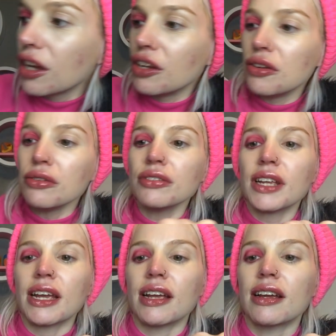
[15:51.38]

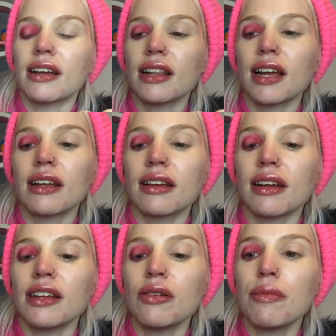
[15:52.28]
using like,
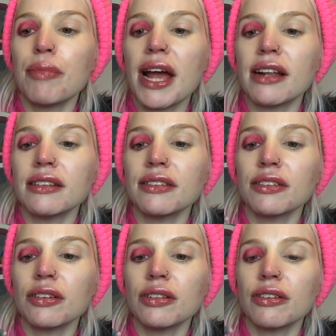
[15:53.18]
you know, a
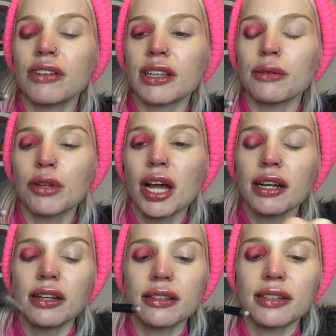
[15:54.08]
pencil or a little
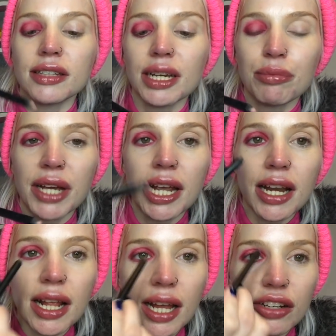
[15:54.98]
liner to dip
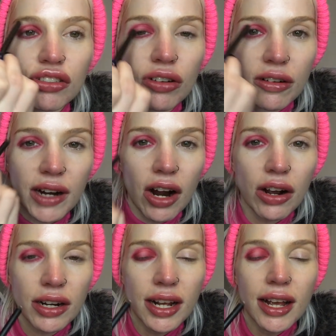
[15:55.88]
in and like draw it
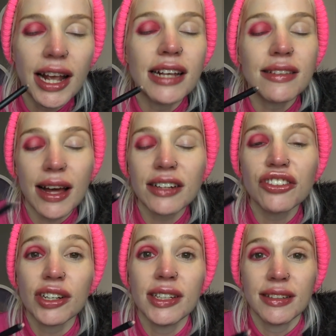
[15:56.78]
on. Is that
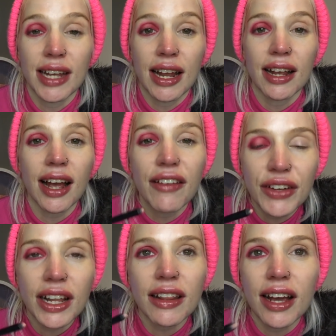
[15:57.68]
cheating? I
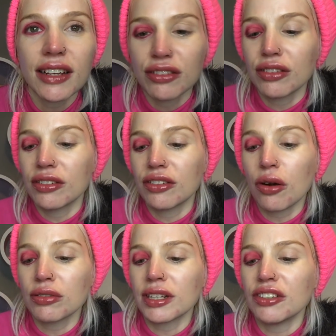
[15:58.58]
feel like that is
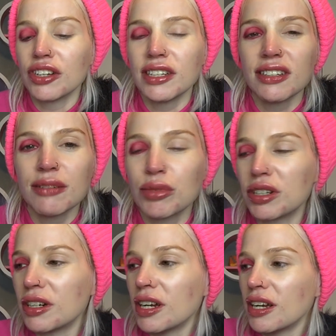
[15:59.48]
totally cheating,
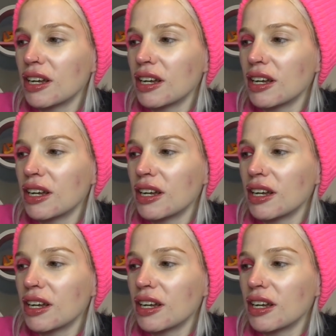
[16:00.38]
but